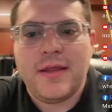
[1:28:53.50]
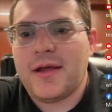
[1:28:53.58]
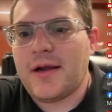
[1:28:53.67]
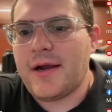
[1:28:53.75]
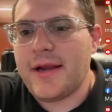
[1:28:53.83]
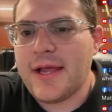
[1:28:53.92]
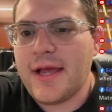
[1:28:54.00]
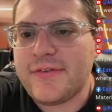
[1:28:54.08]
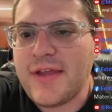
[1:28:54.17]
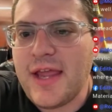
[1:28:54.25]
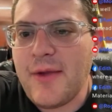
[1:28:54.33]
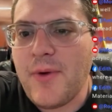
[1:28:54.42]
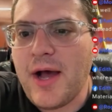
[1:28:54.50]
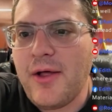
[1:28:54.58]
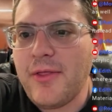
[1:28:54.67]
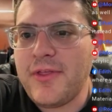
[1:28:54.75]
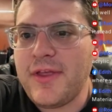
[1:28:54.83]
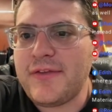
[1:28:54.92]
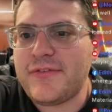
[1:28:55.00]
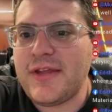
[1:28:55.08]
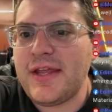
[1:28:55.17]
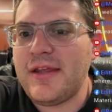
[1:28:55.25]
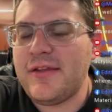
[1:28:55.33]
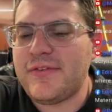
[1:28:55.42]
All right, guys. Hey, while this
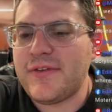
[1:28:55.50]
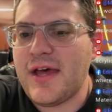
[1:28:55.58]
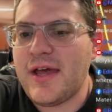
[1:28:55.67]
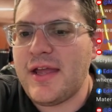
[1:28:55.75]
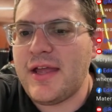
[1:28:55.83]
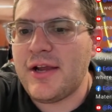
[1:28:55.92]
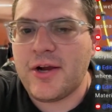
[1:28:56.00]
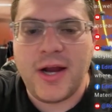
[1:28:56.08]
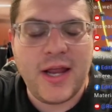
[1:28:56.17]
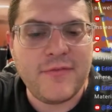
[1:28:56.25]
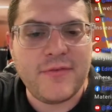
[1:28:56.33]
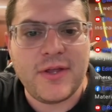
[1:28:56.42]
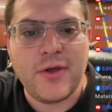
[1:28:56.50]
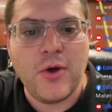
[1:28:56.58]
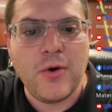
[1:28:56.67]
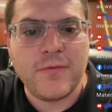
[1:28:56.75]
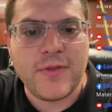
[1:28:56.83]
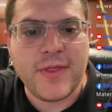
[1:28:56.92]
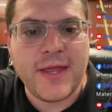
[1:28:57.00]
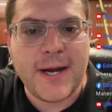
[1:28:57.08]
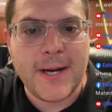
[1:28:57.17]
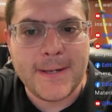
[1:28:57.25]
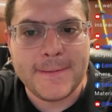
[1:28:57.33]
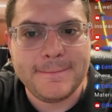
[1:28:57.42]
is engraving over
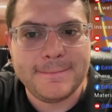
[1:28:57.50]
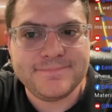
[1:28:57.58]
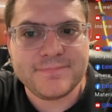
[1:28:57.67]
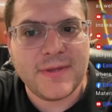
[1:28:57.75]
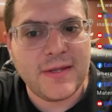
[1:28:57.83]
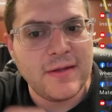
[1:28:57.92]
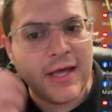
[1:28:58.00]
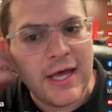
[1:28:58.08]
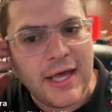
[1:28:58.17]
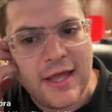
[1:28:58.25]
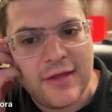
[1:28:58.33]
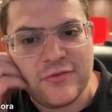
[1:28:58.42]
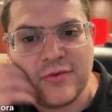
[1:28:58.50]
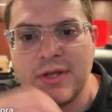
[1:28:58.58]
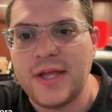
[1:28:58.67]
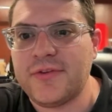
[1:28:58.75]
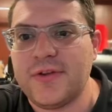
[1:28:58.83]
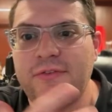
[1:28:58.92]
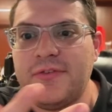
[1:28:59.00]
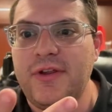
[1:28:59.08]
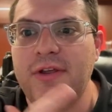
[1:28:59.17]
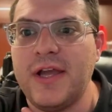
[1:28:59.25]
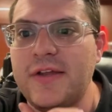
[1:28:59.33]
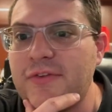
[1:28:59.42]
there, as you guys can see,
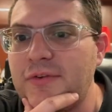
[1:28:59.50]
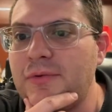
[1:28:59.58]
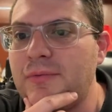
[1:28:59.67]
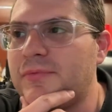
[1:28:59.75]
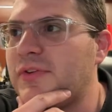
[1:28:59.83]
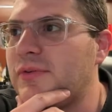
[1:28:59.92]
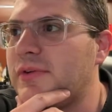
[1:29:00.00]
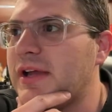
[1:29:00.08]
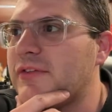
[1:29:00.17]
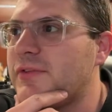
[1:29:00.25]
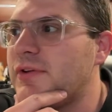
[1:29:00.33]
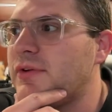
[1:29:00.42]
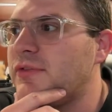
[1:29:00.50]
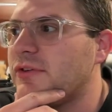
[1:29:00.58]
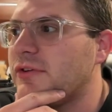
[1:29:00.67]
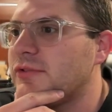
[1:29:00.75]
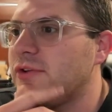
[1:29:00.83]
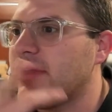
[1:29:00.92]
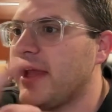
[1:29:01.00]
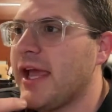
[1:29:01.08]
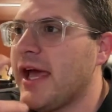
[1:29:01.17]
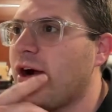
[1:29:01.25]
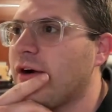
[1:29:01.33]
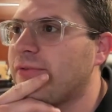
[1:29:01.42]
you got two nice views. You're looking
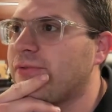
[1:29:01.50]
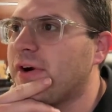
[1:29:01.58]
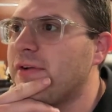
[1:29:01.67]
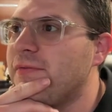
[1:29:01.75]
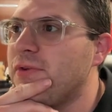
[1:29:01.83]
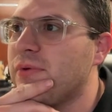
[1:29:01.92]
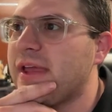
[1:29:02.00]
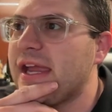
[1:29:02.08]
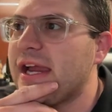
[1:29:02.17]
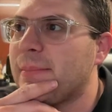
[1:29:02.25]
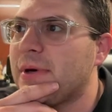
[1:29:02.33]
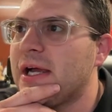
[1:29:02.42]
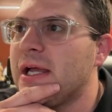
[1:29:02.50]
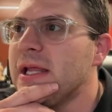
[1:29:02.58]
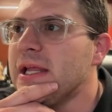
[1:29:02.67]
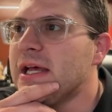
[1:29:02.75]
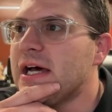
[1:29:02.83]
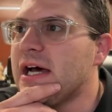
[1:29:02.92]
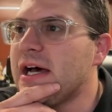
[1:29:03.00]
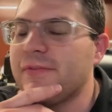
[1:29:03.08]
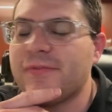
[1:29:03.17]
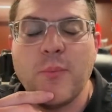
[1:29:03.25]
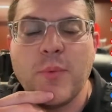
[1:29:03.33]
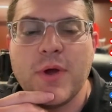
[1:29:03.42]
at our front view camera
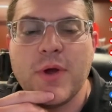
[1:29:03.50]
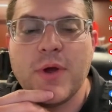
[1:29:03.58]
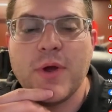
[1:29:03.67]
from within the